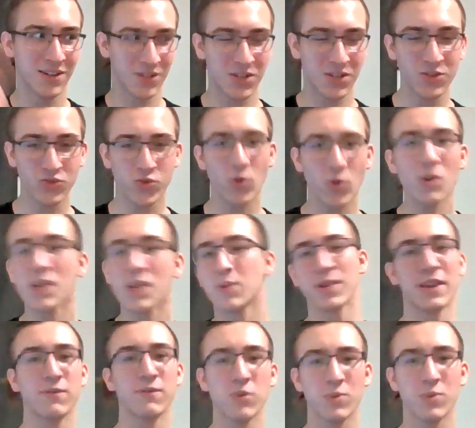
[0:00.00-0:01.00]
Controlly
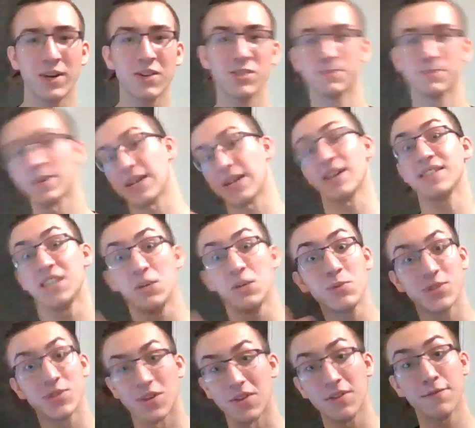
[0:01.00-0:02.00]
with everyone else because he
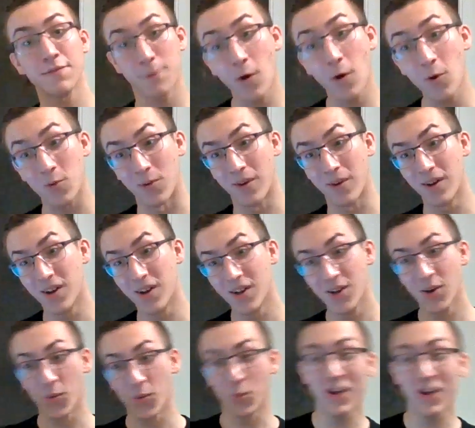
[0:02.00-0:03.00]
was on the phone
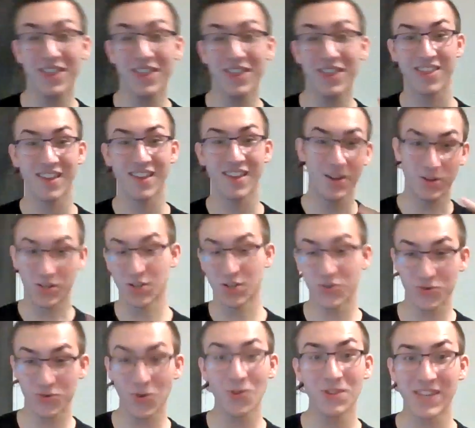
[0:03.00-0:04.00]
with
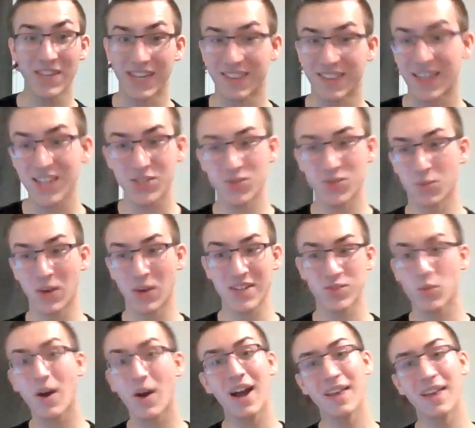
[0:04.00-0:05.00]
Controlly. That's
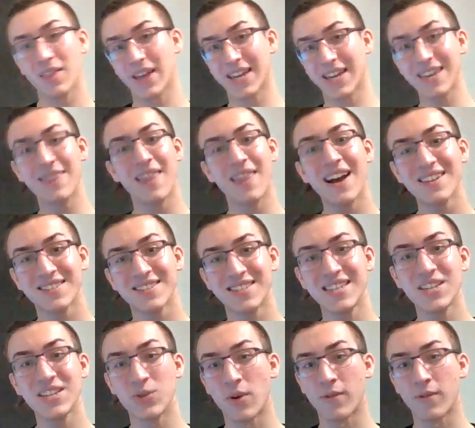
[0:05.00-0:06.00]
why, like in that
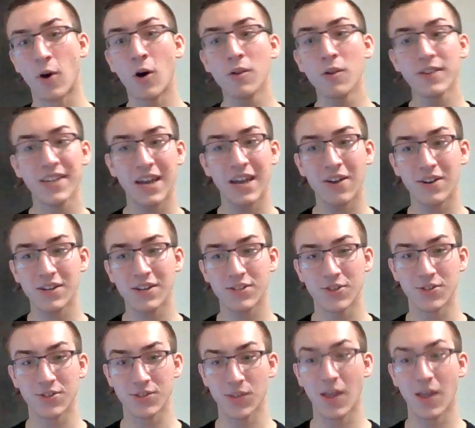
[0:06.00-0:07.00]
scene, you have all the
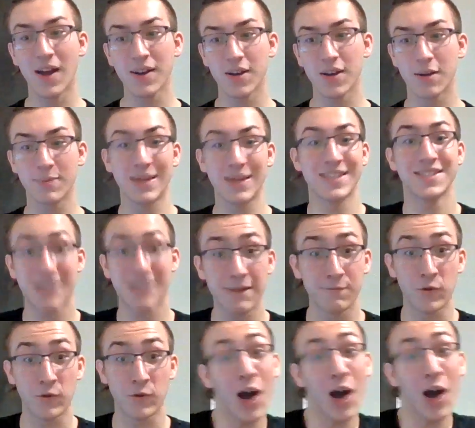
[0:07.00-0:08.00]
characters lined up
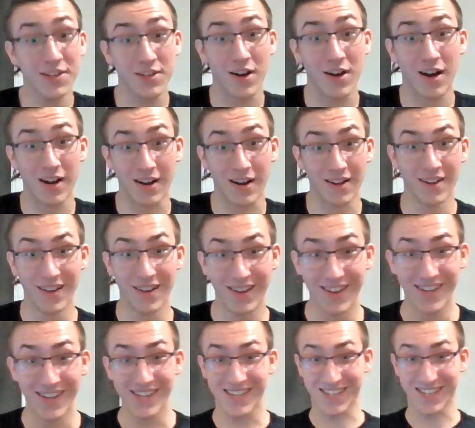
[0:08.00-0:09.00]
except for Hot Dog,
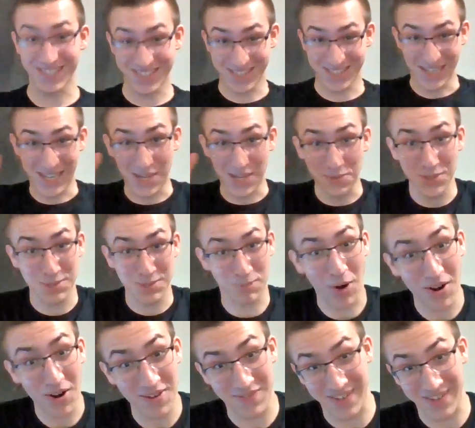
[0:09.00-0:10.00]
because he was
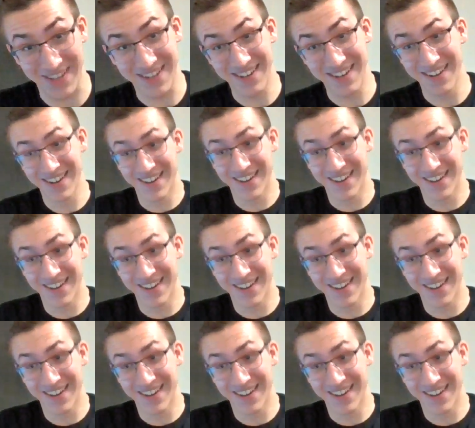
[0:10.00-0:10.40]
part of it.